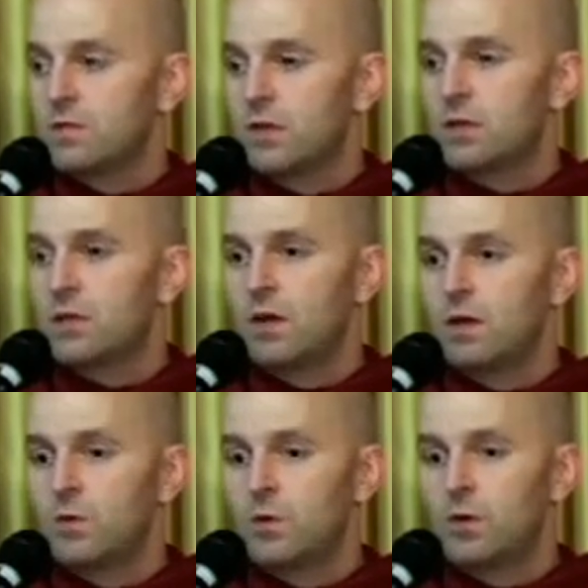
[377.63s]
like the
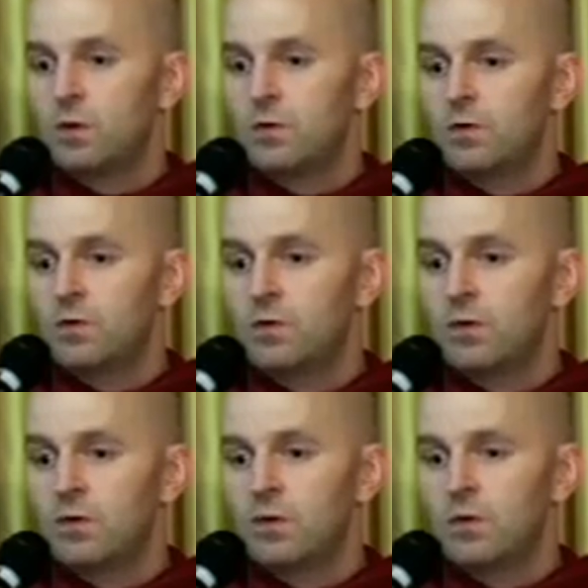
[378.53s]
animal world.
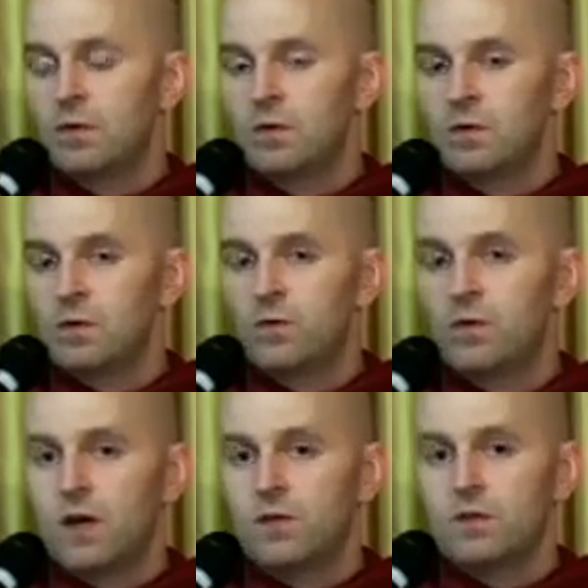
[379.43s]
That
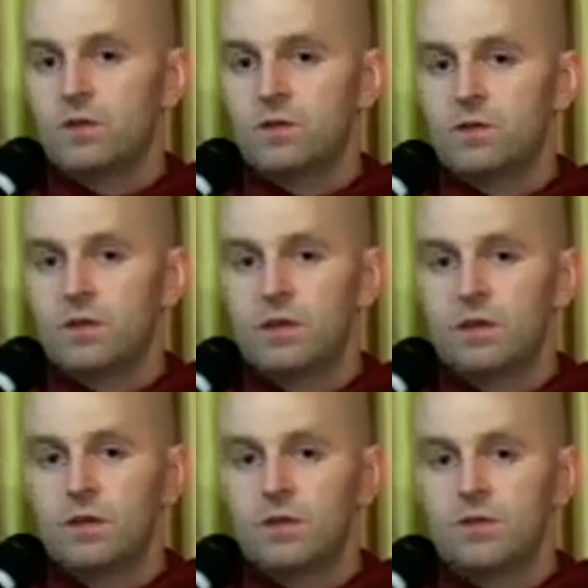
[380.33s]
without this
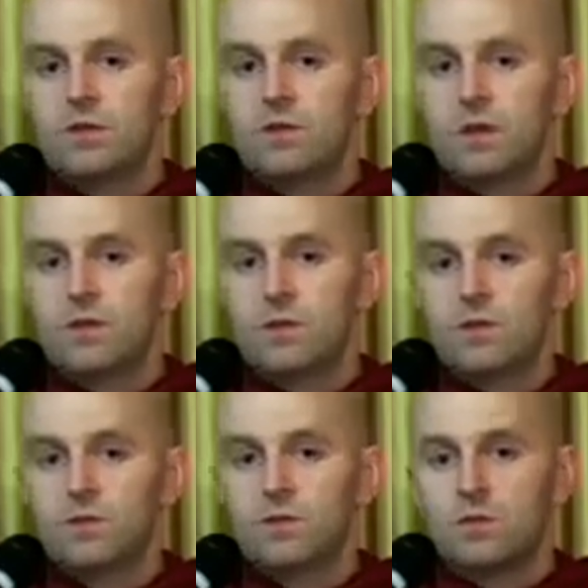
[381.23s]
sense
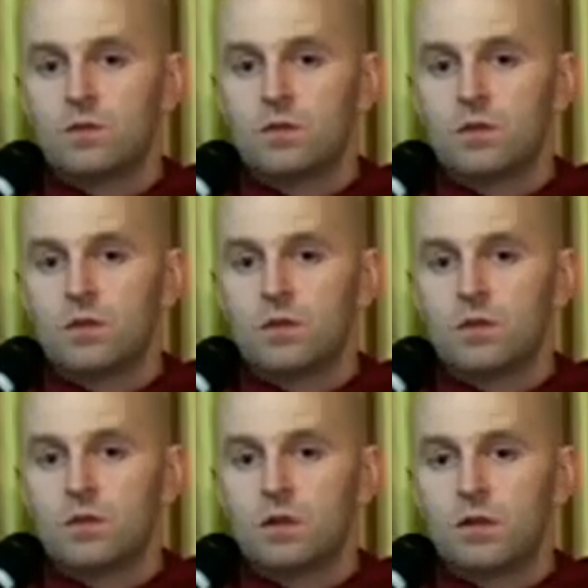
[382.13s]
of
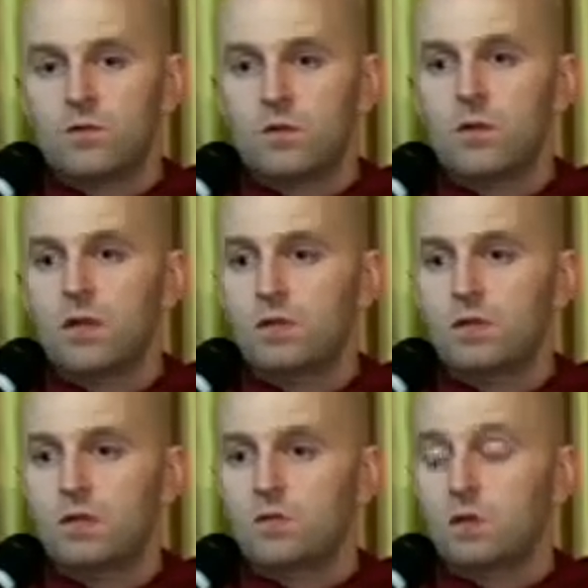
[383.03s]
there being
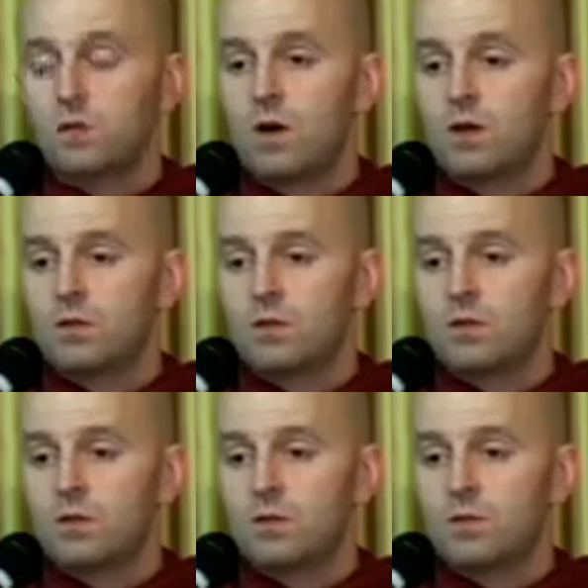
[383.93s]
things that are wrong to
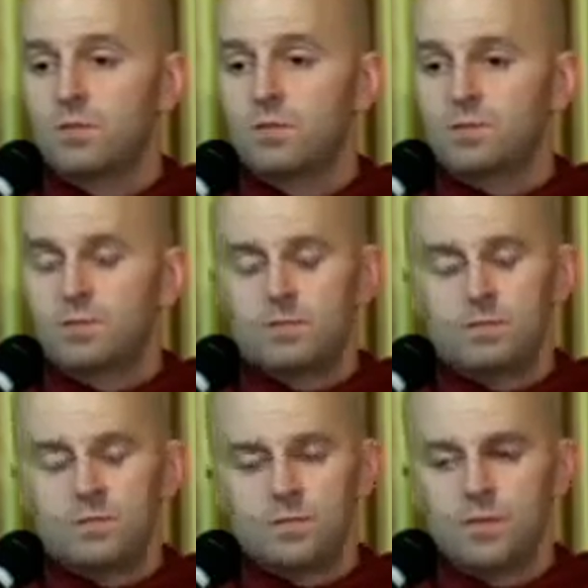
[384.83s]
do,
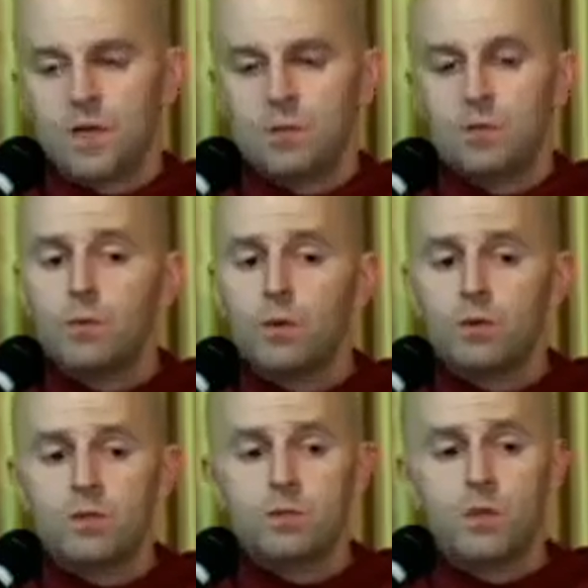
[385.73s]
people
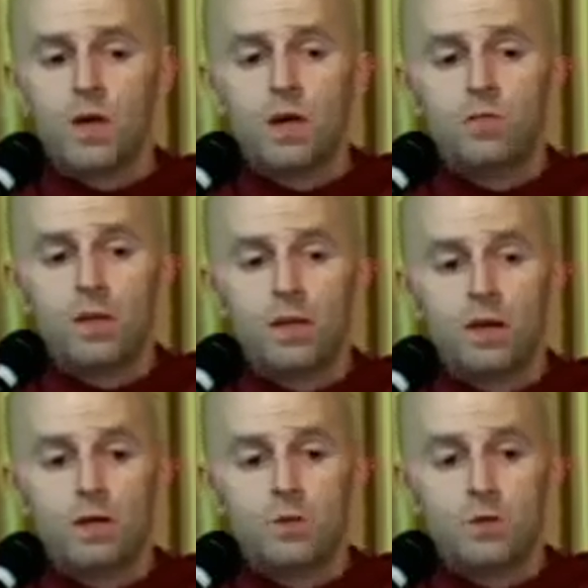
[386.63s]
will just behave like
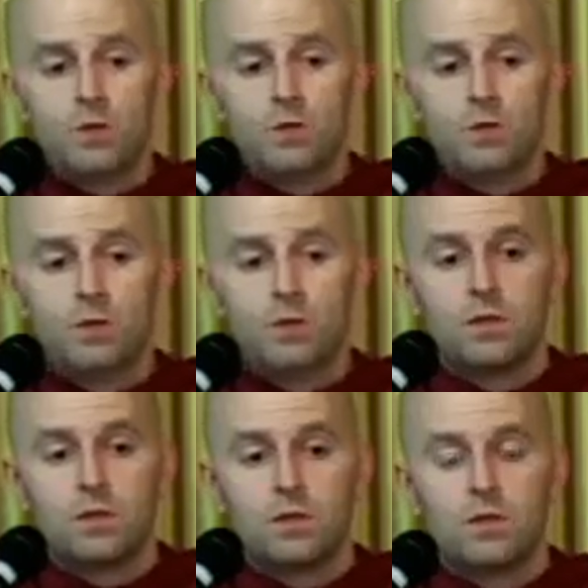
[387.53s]
animals,
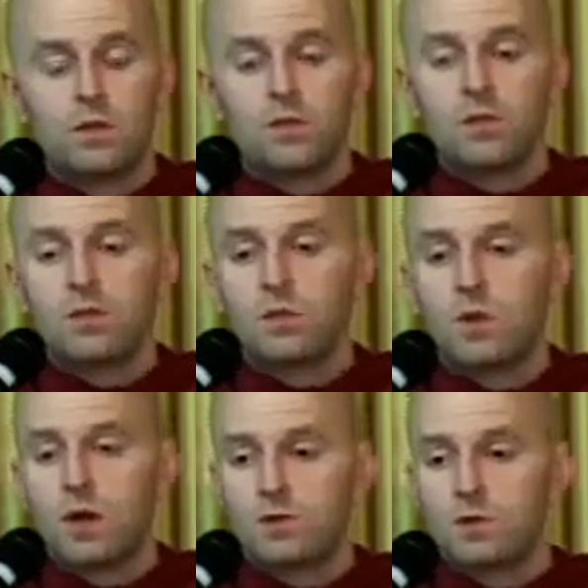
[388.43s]
not just
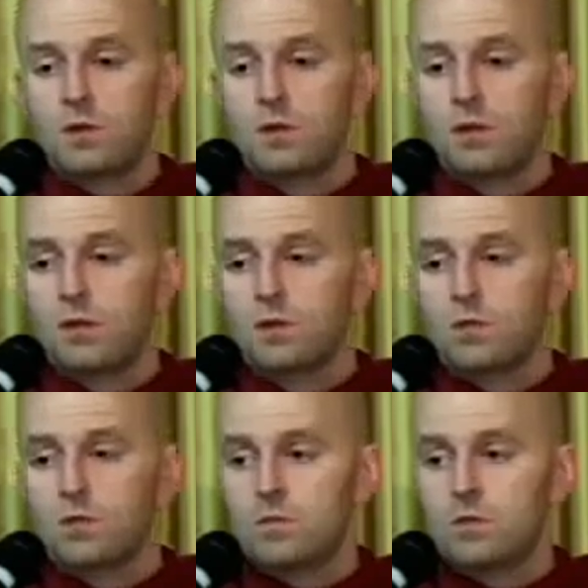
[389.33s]
around
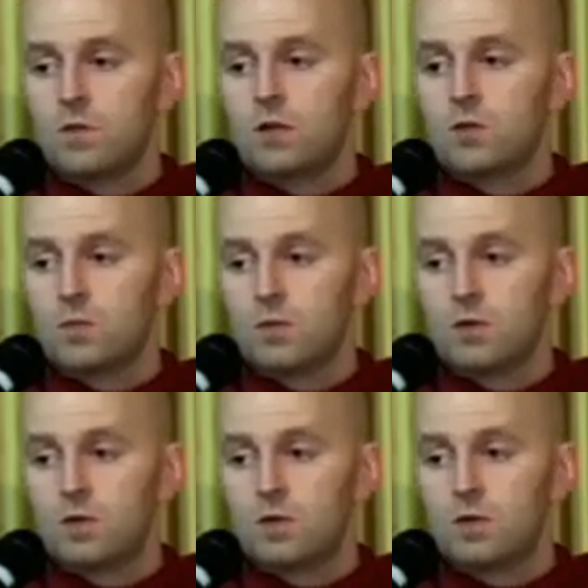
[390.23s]
sexual
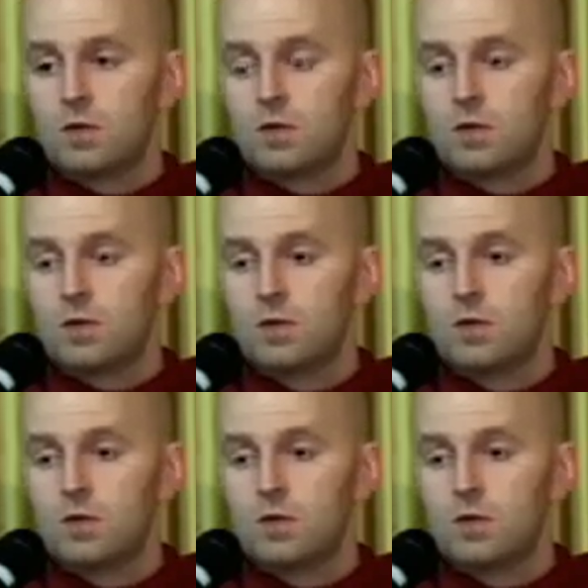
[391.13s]
misconduct,